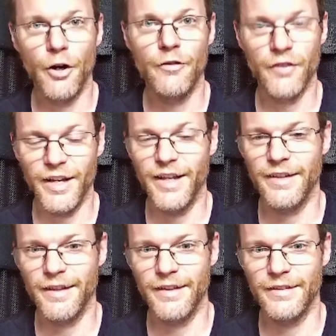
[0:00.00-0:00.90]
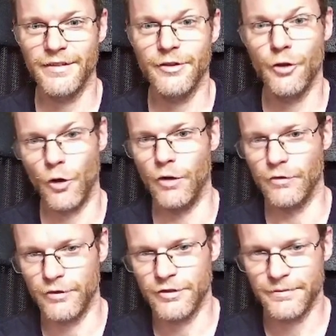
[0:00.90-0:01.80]
atlas
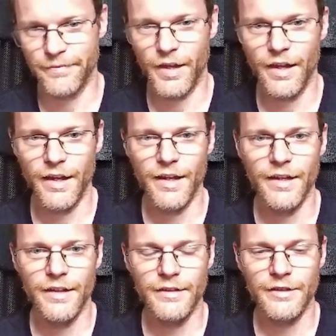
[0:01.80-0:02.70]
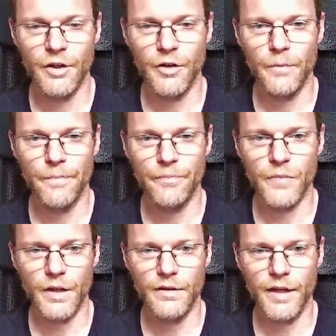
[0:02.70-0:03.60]
curves. So
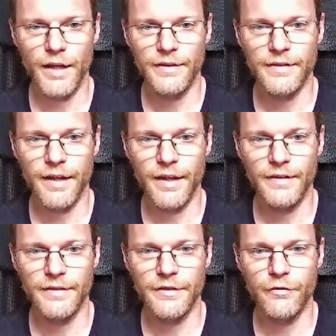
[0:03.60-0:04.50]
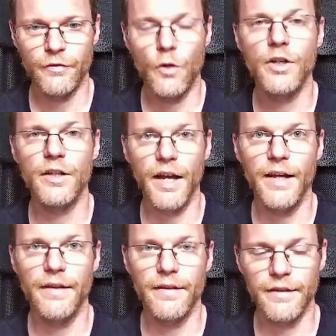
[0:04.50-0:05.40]
that says
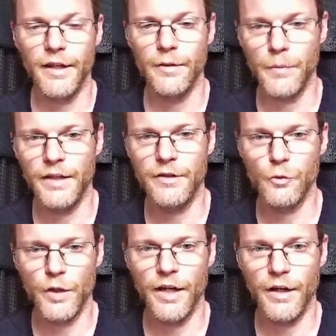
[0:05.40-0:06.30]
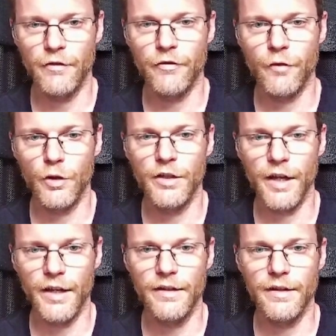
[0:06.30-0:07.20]
49. That means we have
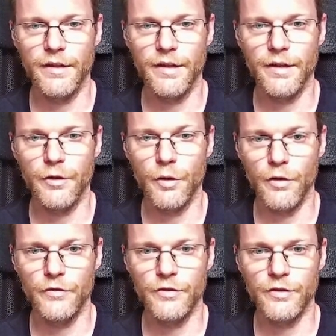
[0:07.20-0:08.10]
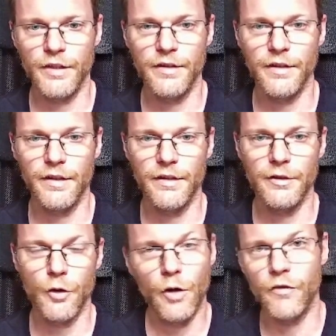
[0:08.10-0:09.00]
49 curves in the
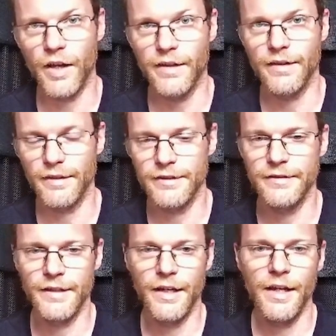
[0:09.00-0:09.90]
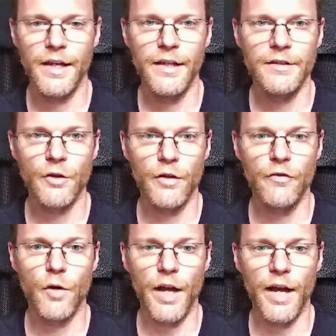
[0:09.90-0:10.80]
curve atlas. So if
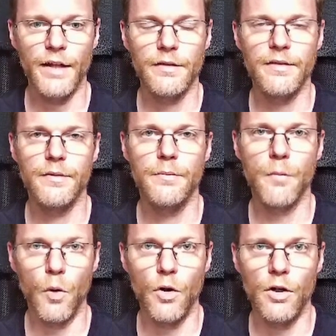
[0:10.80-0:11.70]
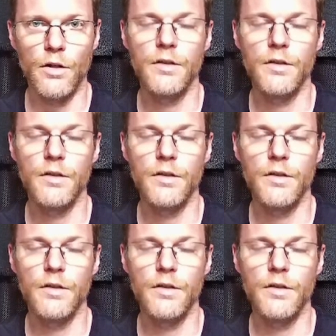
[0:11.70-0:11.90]
you add more,